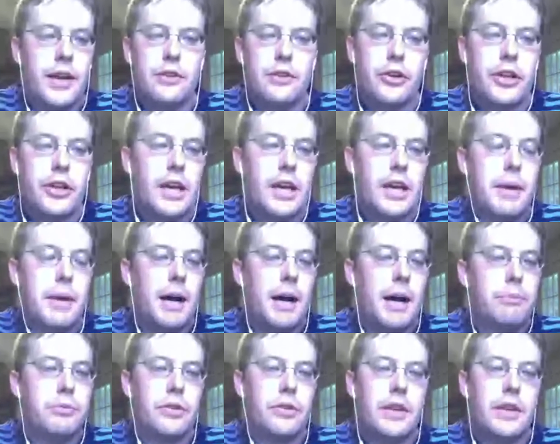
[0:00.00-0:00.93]
are Git
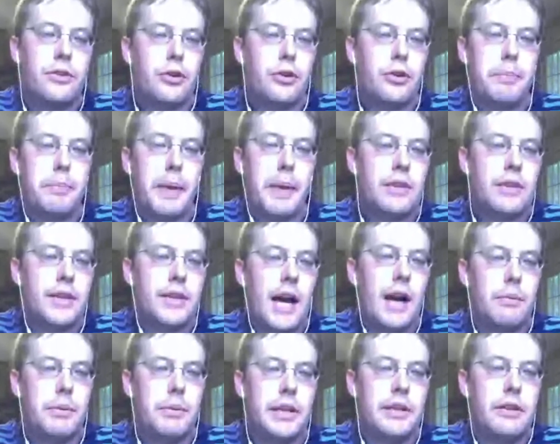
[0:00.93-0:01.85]
mobs, so these are base
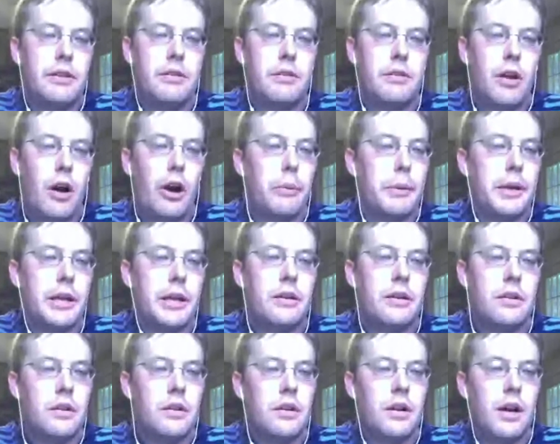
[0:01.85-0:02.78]
Goblin army.
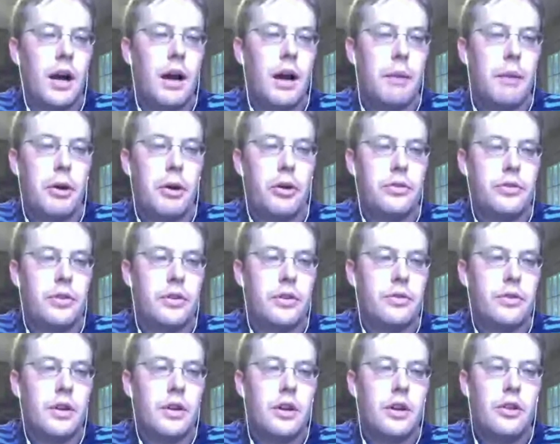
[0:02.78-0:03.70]

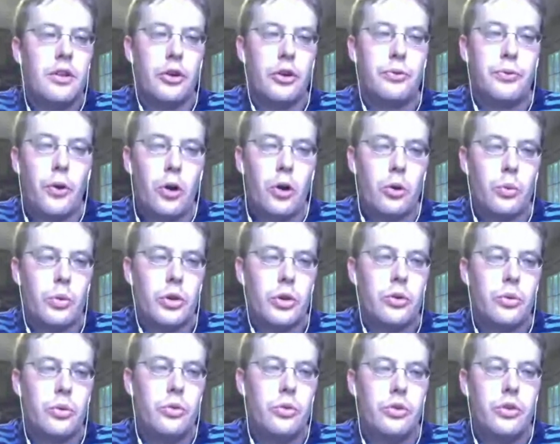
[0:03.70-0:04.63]
bonuses. They're 4
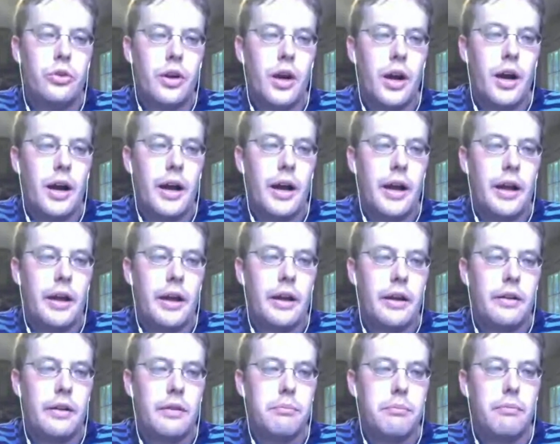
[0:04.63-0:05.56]
wound.
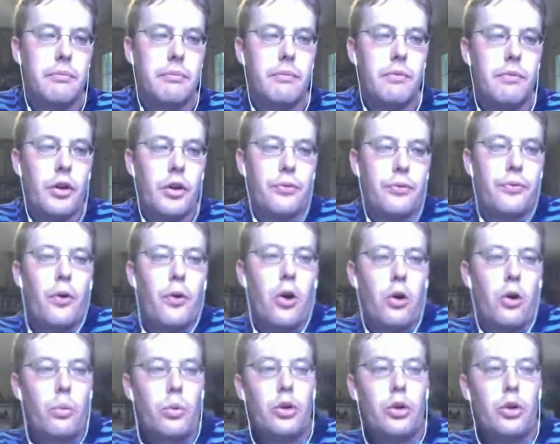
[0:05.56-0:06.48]
They're 4
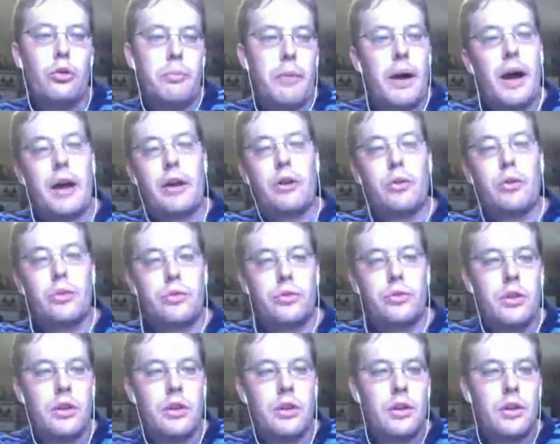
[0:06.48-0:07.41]
wound models.
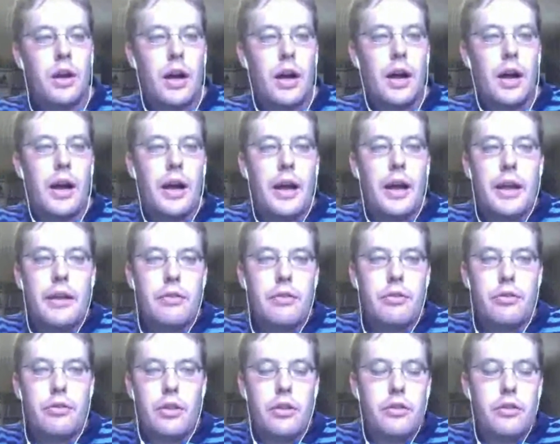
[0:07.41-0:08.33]

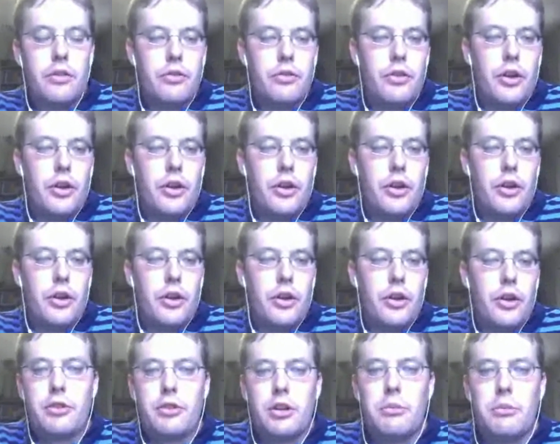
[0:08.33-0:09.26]
They're
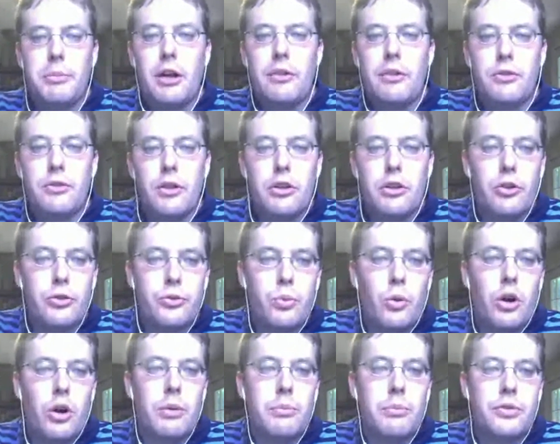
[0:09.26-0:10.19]
basically going to be on little
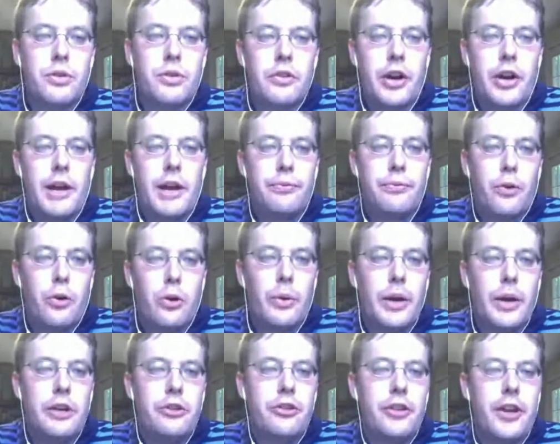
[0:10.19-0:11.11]
swarms. They're going to have
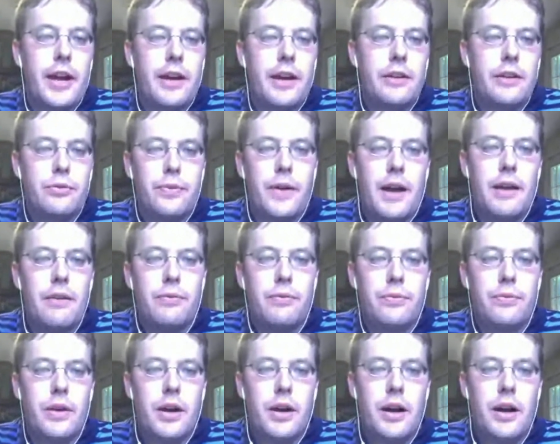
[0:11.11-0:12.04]
4 range attacks,
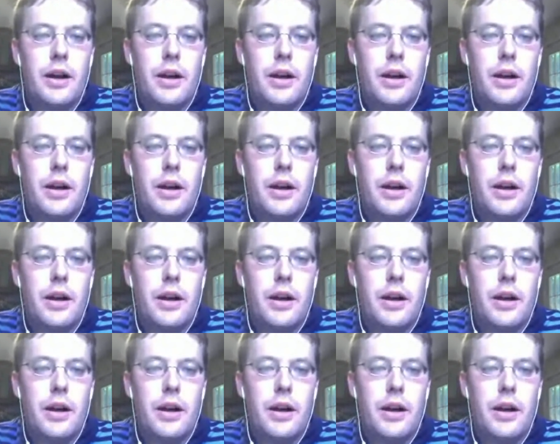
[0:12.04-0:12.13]
5